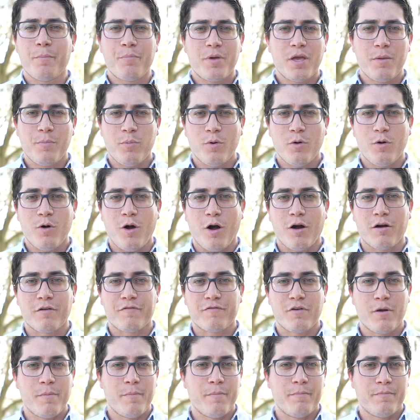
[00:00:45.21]
people are
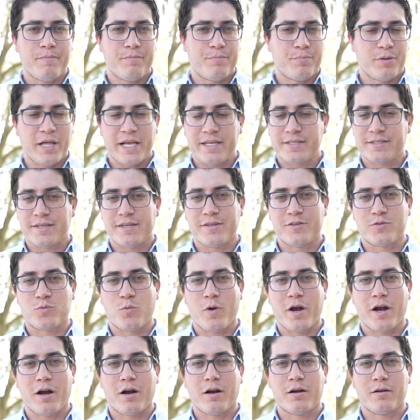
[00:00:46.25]
from places
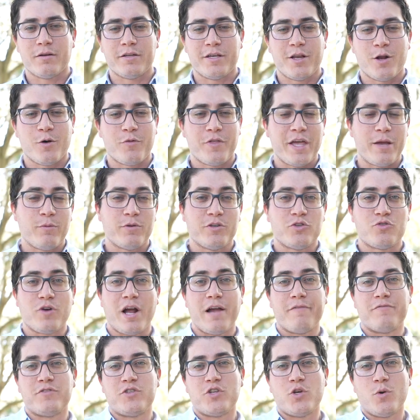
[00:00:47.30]
where, you know, they would
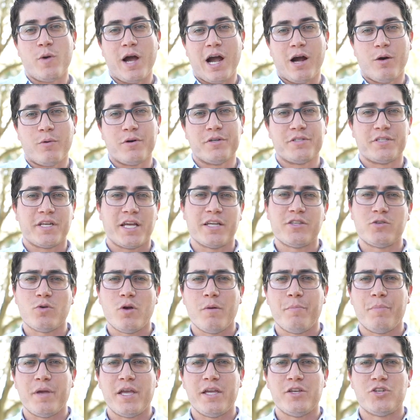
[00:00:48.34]
drive two hours to get to
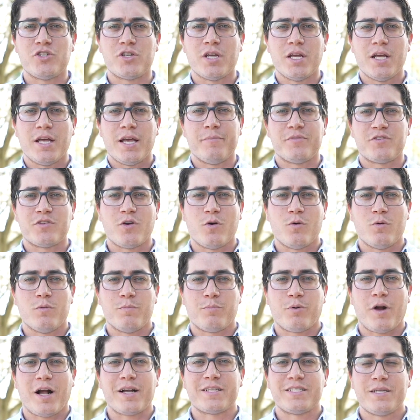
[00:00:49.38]
a beach. So
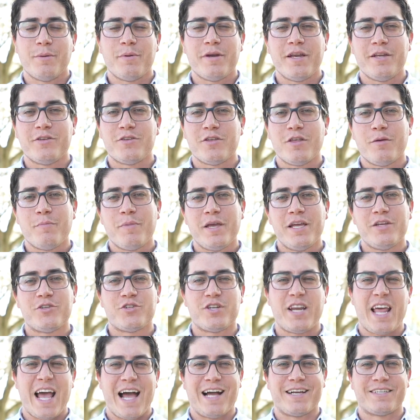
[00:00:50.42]
proximity to the beach
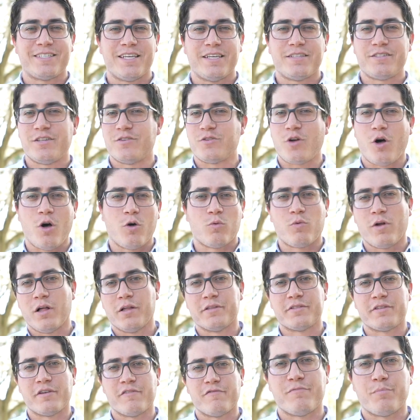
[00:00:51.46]
and access is all
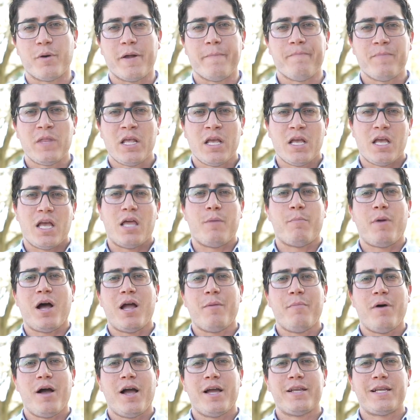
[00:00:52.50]
relative. But in my
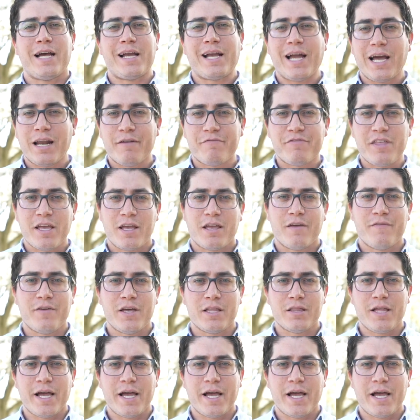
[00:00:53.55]
mind, I kind of think of it